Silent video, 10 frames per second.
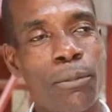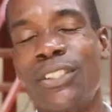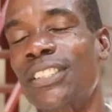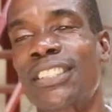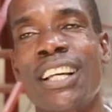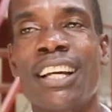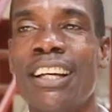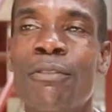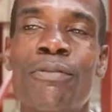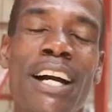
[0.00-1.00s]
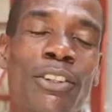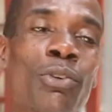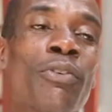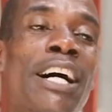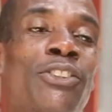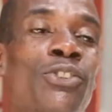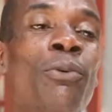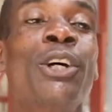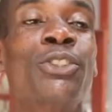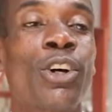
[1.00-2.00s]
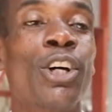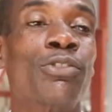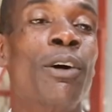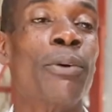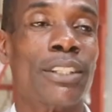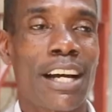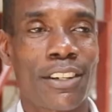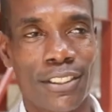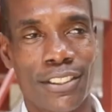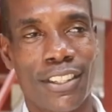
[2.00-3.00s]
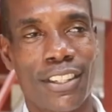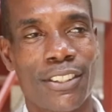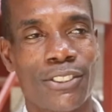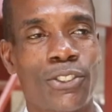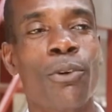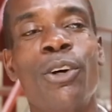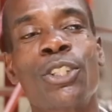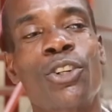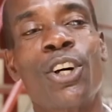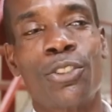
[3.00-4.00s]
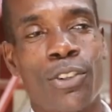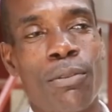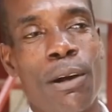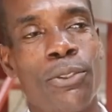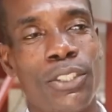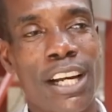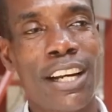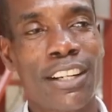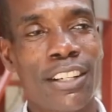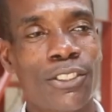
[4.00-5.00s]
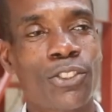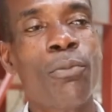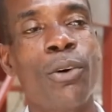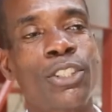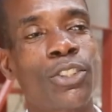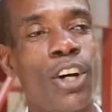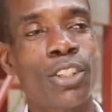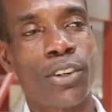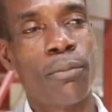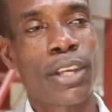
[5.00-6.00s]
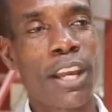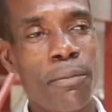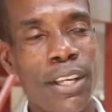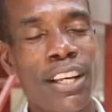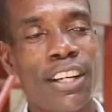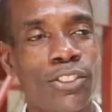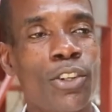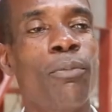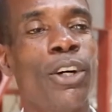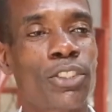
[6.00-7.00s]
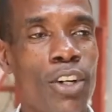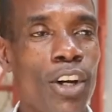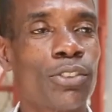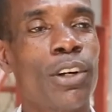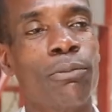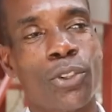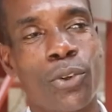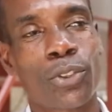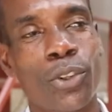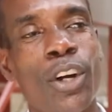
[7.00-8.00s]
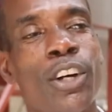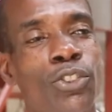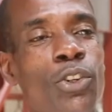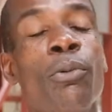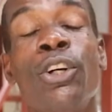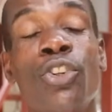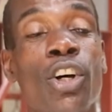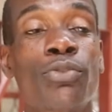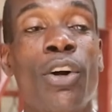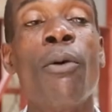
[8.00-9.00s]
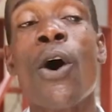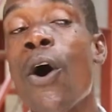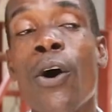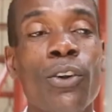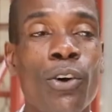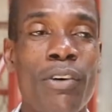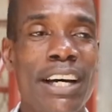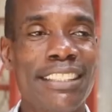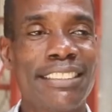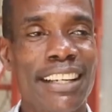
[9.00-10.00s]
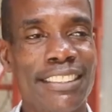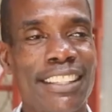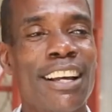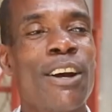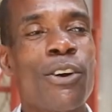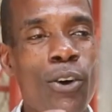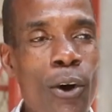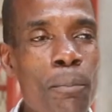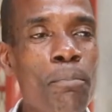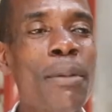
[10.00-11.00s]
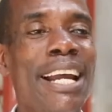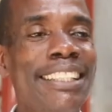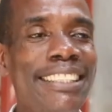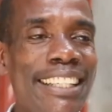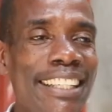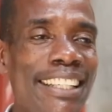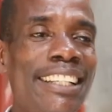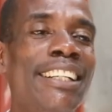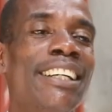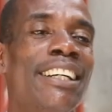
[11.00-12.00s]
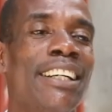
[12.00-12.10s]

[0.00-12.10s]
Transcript: But in fact, we've had so much calls from Port Harcourt, so much calls from Abuja, so much calls from Kebbi, so much calls from Sokoto, so much calls from all over the state commending